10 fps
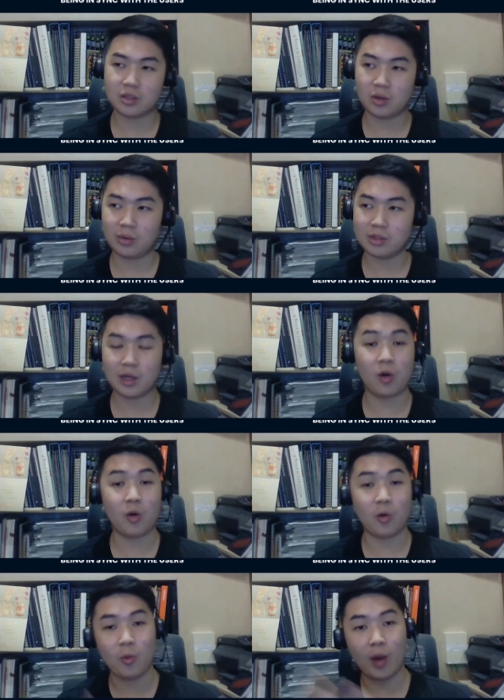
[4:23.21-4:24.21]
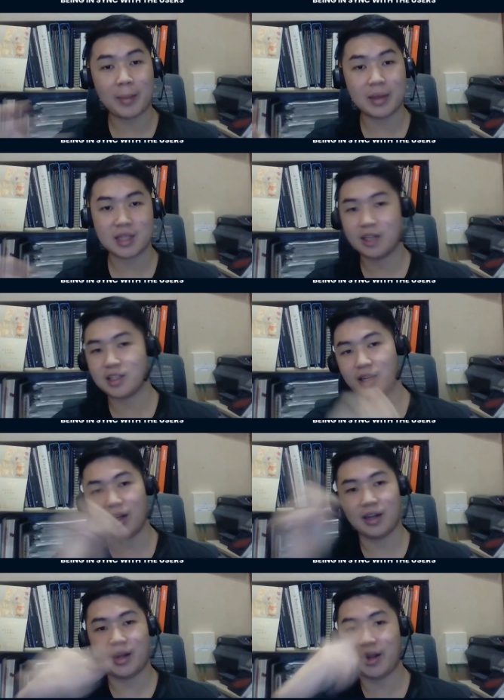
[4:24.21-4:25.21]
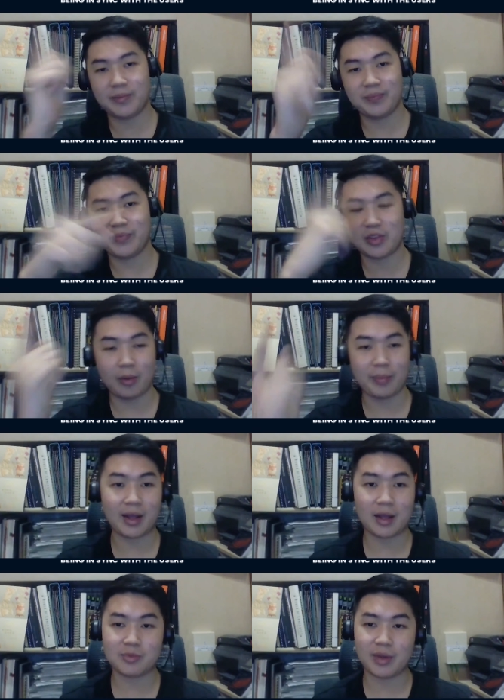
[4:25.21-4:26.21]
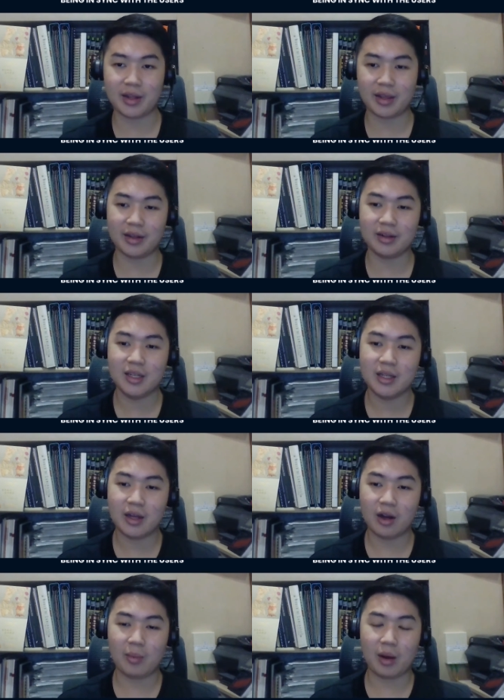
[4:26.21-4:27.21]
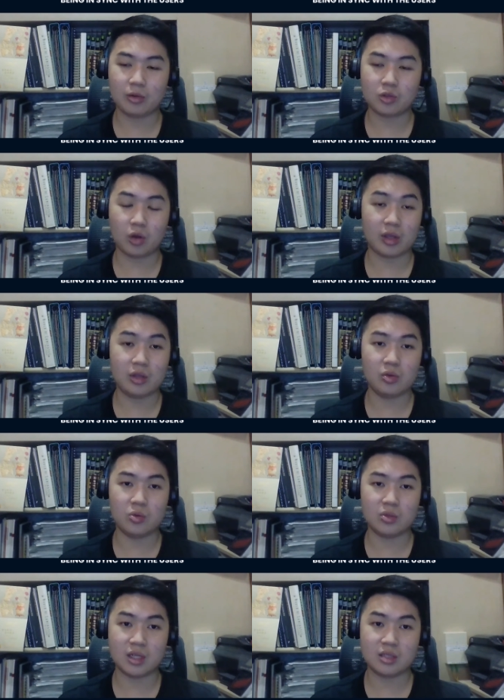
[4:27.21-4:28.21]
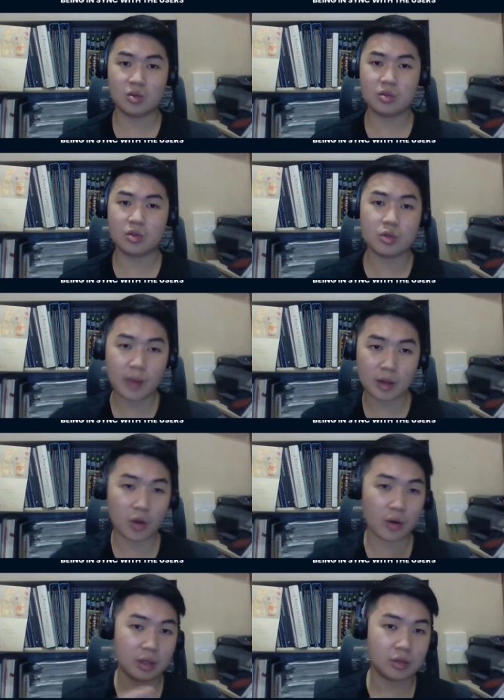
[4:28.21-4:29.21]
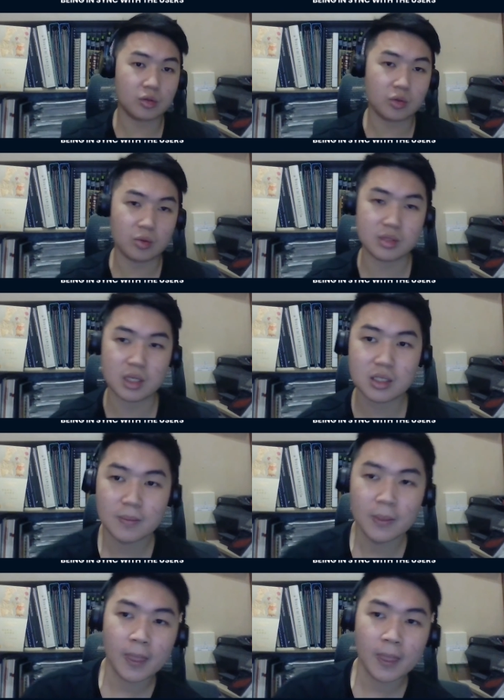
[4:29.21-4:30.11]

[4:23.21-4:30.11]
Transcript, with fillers: So we say, "Oh, why massage?" And then that the topic comes back again about talking to users. So it's always about talking to users,